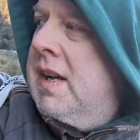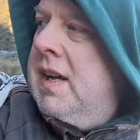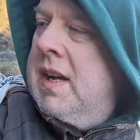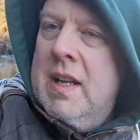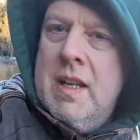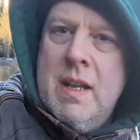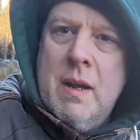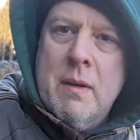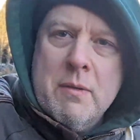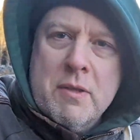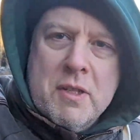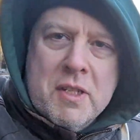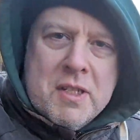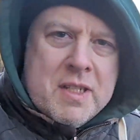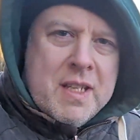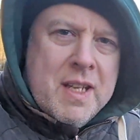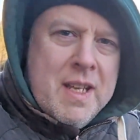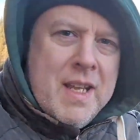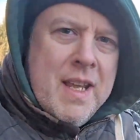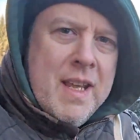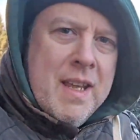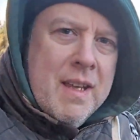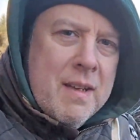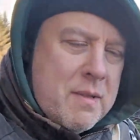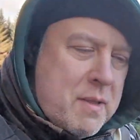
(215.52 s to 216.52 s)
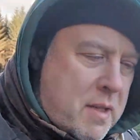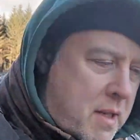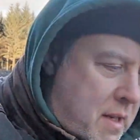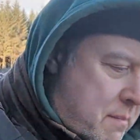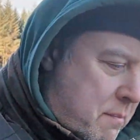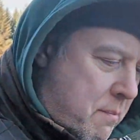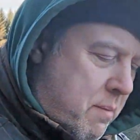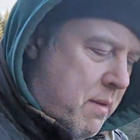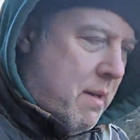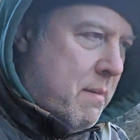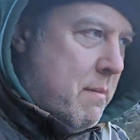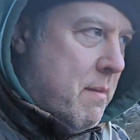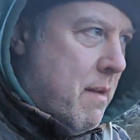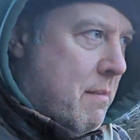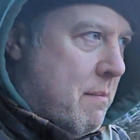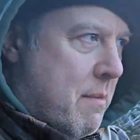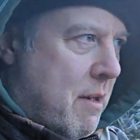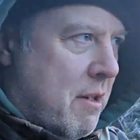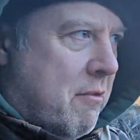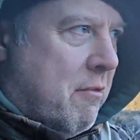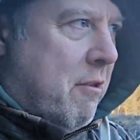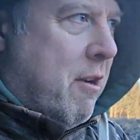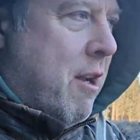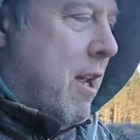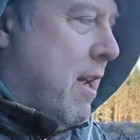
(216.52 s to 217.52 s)
Now I was thinking, blimey, I'm
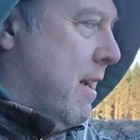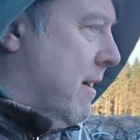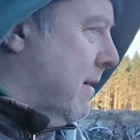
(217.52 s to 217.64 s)
hungry.